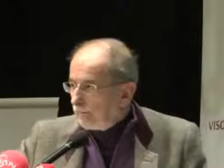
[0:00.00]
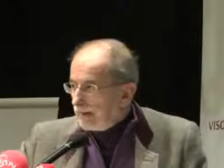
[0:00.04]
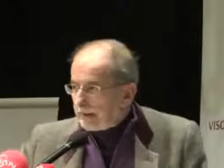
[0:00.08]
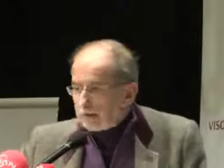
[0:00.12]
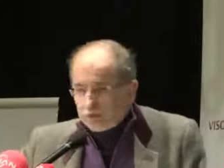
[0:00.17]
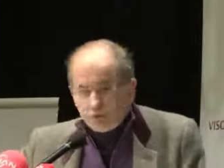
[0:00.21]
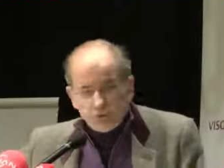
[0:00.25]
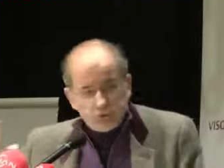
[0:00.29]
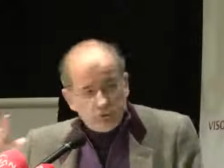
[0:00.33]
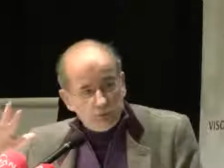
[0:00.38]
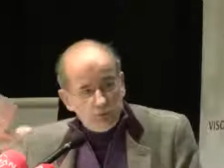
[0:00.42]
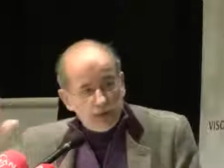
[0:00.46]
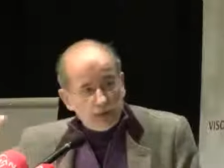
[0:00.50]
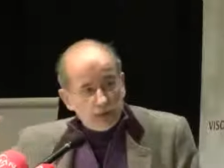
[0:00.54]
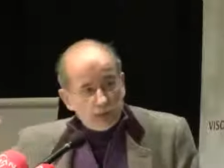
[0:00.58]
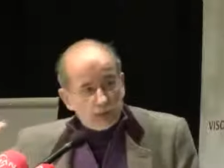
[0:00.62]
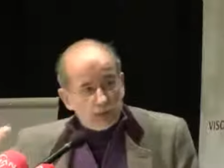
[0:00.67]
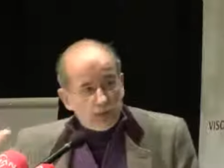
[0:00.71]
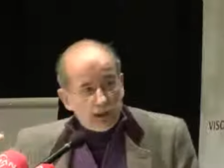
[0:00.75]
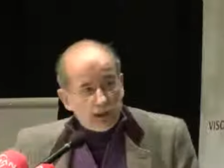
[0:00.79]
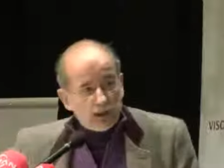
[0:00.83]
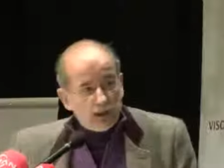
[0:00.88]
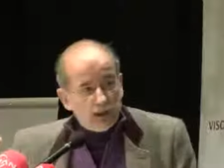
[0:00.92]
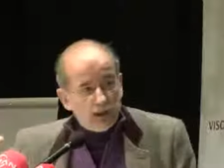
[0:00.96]
That's
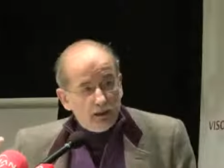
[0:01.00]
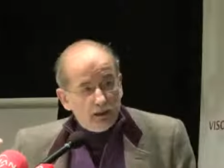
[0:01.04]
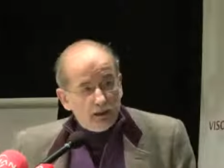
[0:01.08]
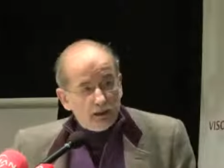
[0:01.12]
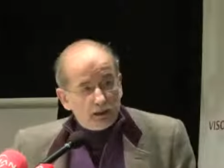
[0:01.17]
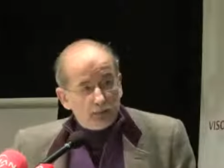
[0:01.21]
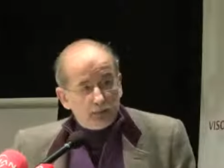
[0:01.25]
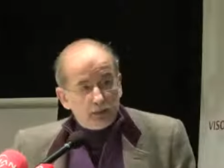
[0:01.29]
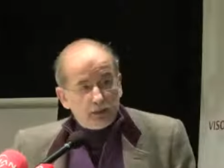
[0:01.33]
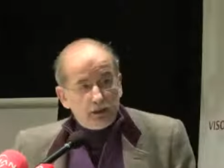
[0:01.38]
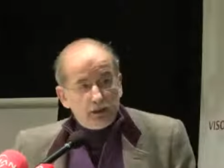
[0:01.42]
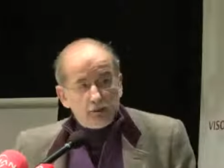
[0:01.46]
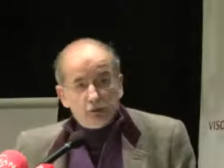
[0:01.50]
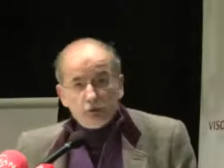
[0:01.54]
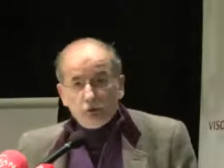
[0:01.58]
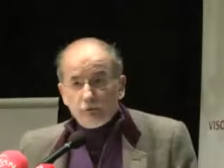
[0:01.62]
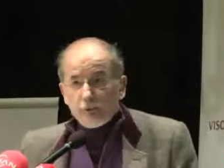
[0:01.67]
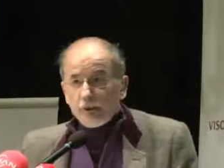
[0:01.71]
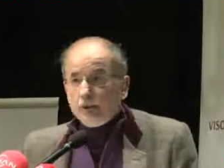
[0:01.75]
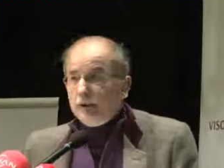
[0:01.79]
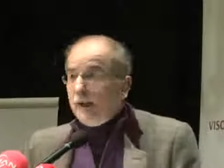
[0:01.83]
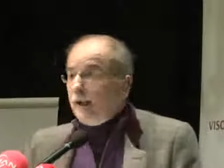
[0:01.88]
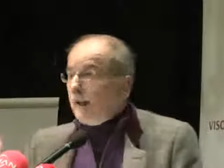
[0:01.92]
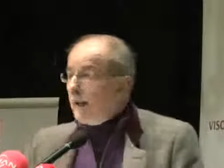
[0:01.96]
with my
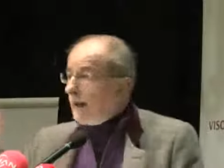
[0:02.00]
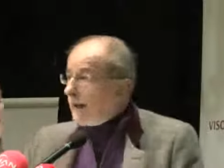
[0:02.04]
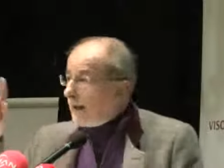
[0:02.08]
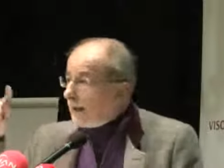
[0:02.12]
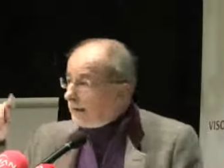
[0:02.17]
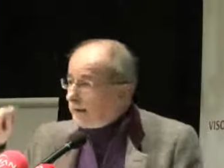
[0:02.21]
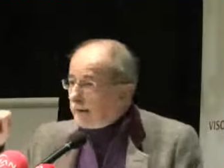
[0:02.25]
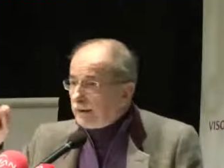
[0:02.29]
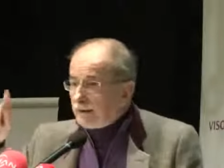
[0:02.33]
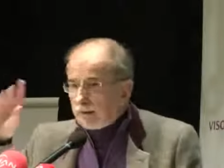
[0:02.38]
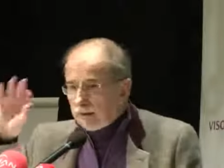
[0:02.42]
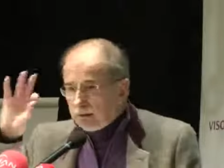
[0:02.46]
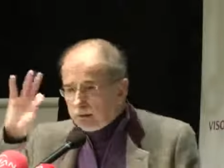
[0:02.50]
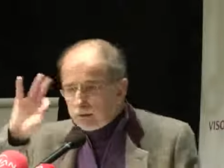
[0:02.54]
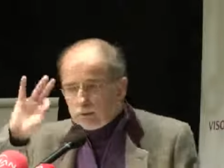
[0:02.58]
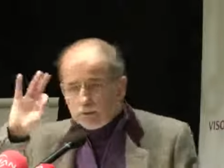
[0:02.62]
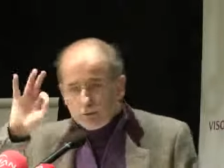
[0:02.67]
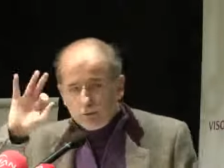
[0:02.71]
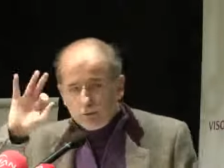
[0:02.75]
interpretation of it. And